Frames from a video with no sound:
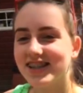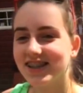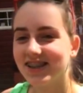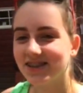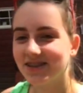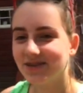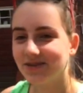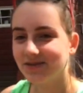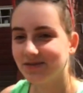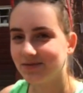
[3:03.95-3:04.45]
Grace.
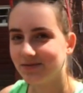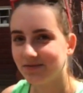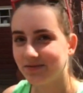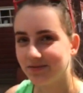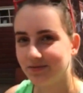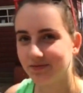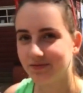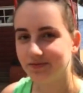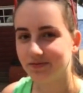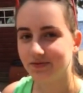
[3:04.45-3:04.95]
Now, what's your
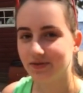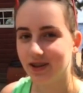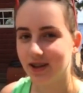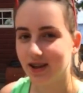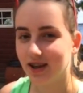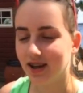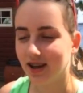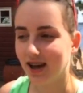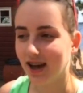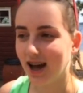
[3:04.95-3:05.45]
deal?
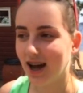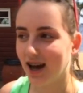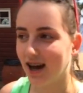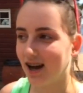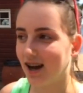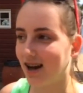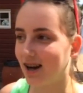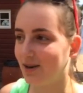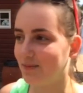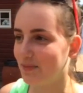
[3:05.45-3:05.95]

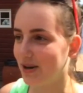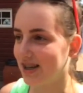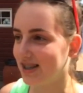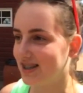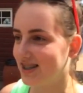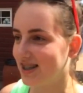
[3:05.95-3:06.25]
Uh, my